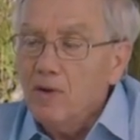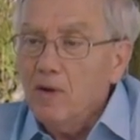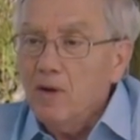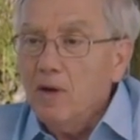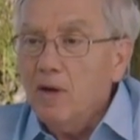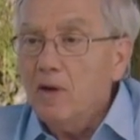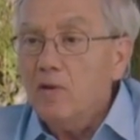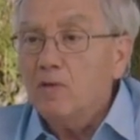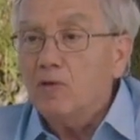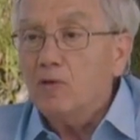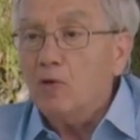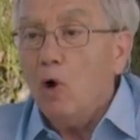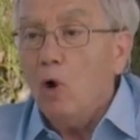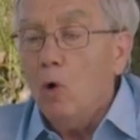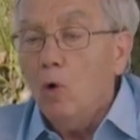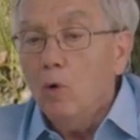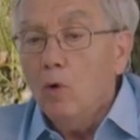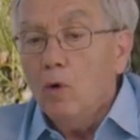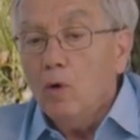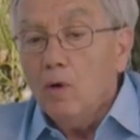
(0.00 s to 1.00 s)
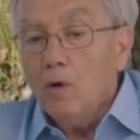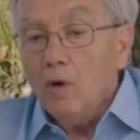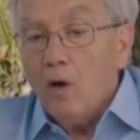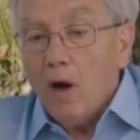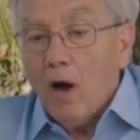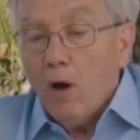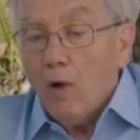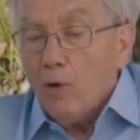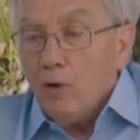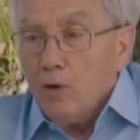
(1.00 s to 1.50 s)
Hmm. And so
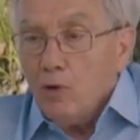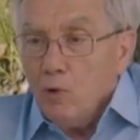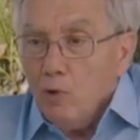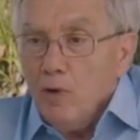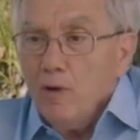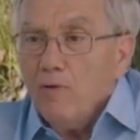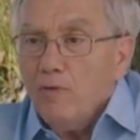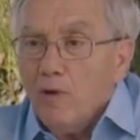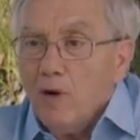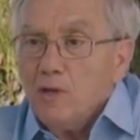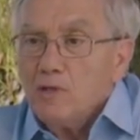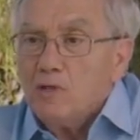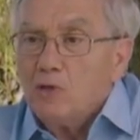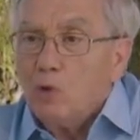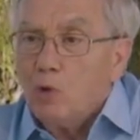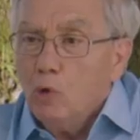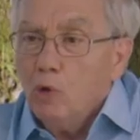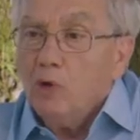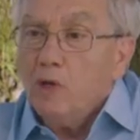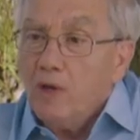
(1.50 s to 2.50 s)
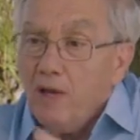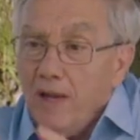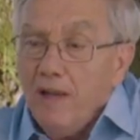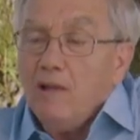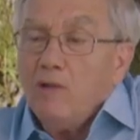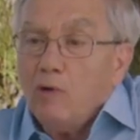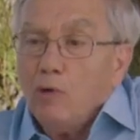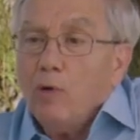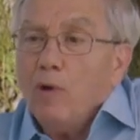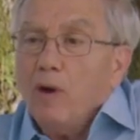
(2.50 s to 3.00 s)
our universe could
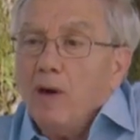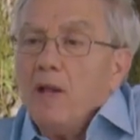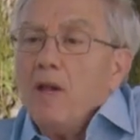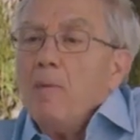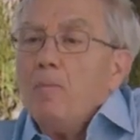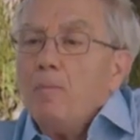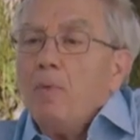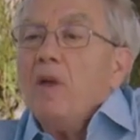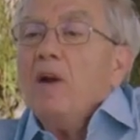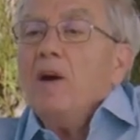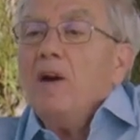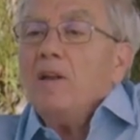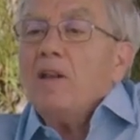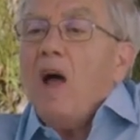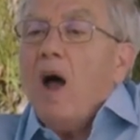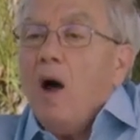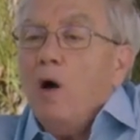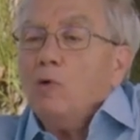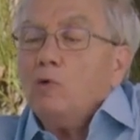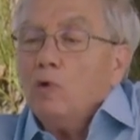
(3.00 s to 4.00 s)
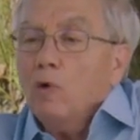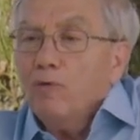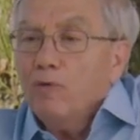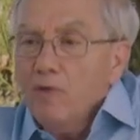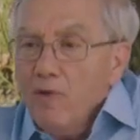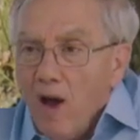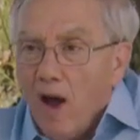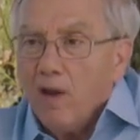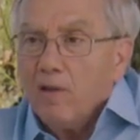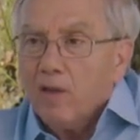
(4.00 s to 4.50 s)
literally appear out of
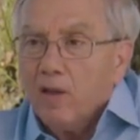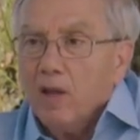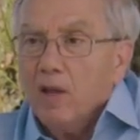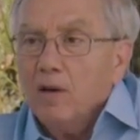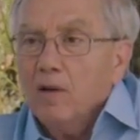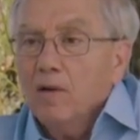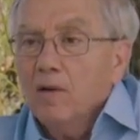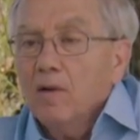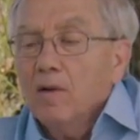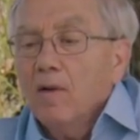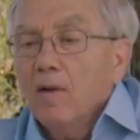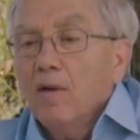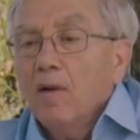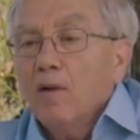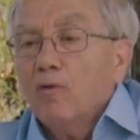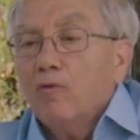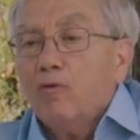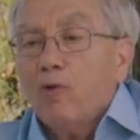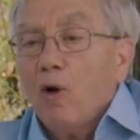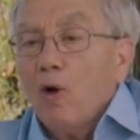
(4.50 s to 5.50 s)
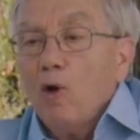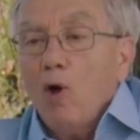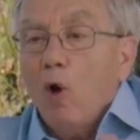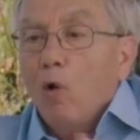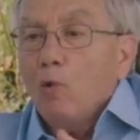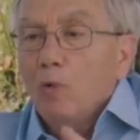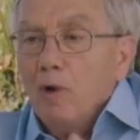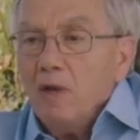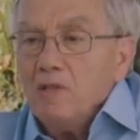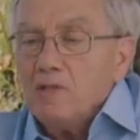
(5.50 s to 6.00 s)
nothing for
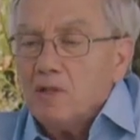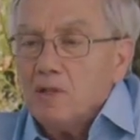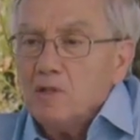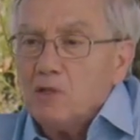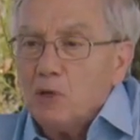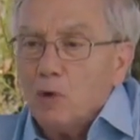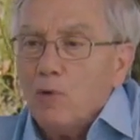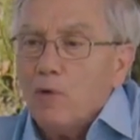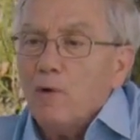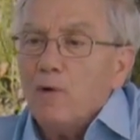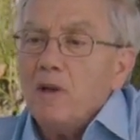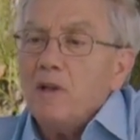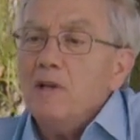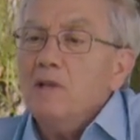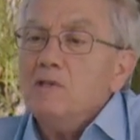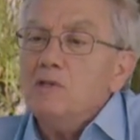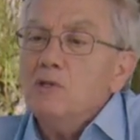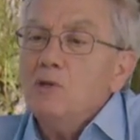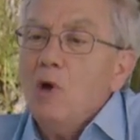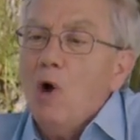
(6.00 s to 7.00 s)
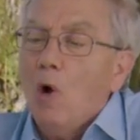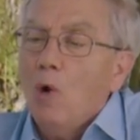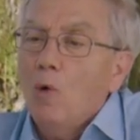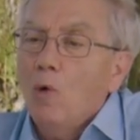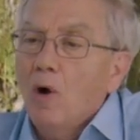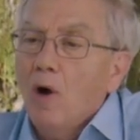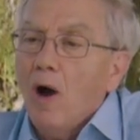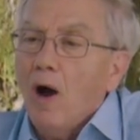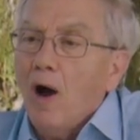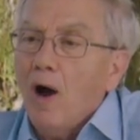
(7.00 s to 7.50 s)
no reason. So there is no
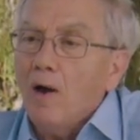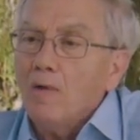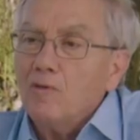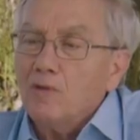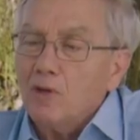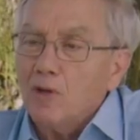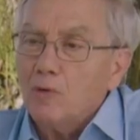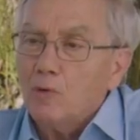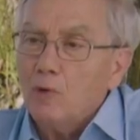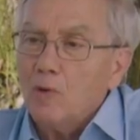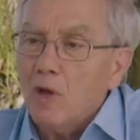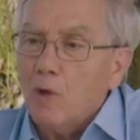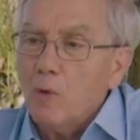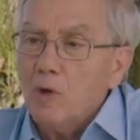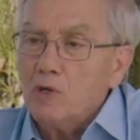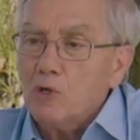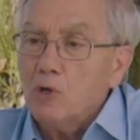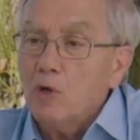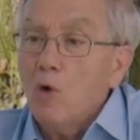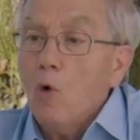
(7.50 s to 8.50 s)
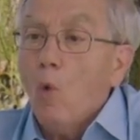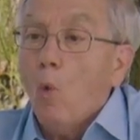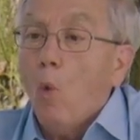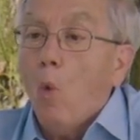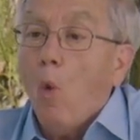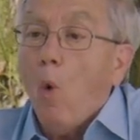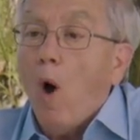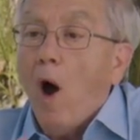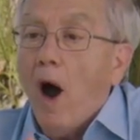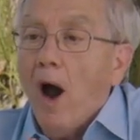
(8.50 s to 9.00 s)
answer to the question
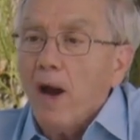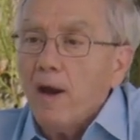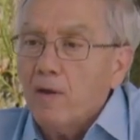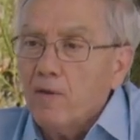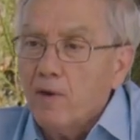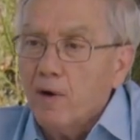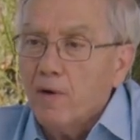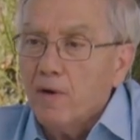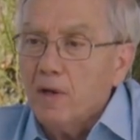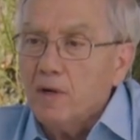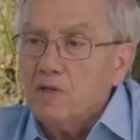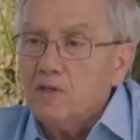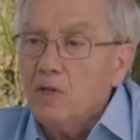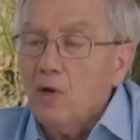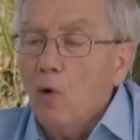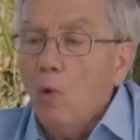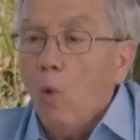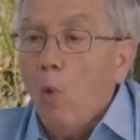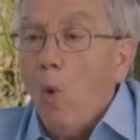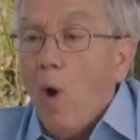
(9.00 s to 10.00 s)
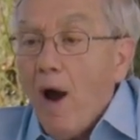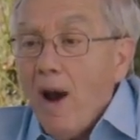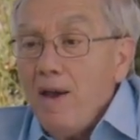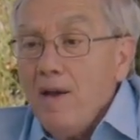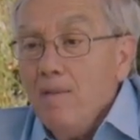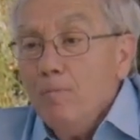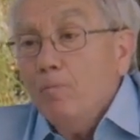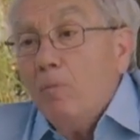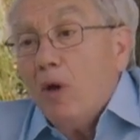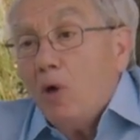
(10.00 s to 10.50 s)
why there is.
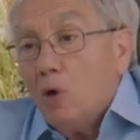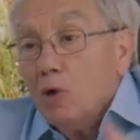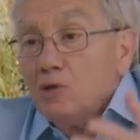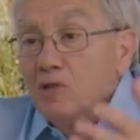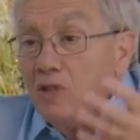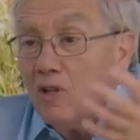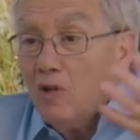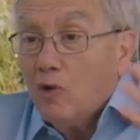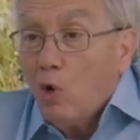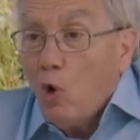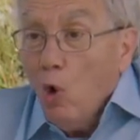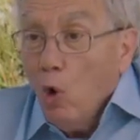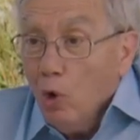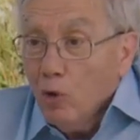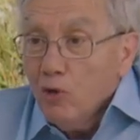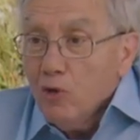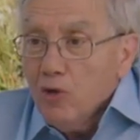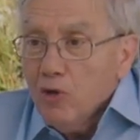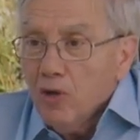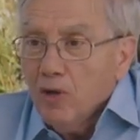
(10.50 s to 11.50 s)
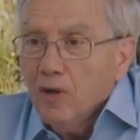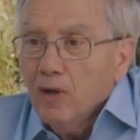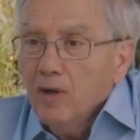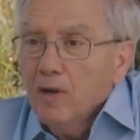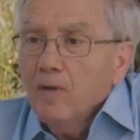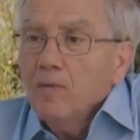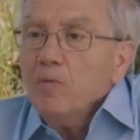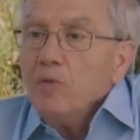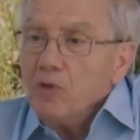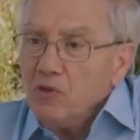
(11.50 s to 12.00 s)
Why? Because it could.
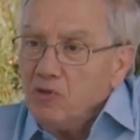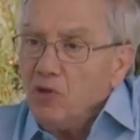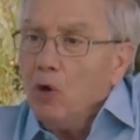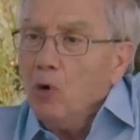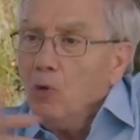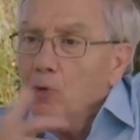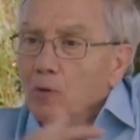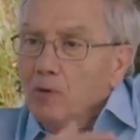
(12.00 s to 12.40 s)
So